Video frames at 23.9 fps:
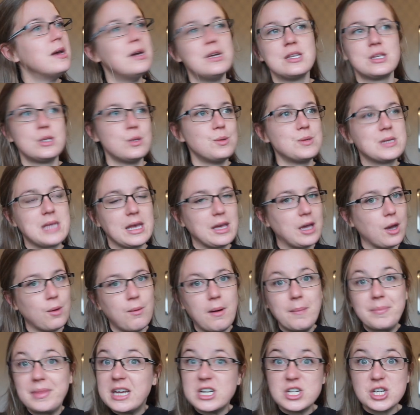As soon as they go
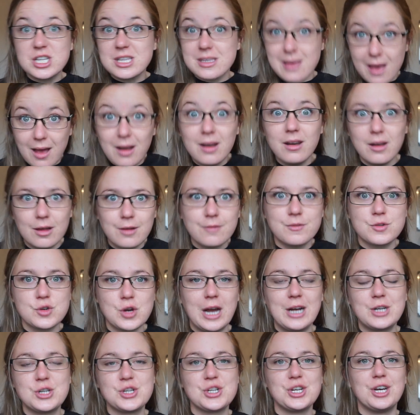up, they just get a lot of
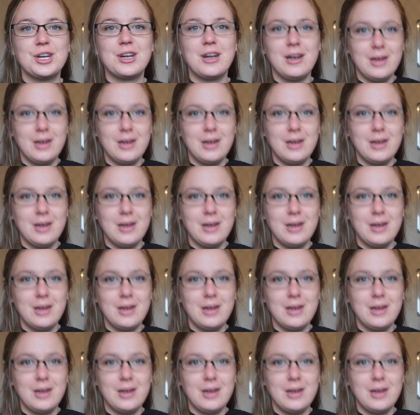traction,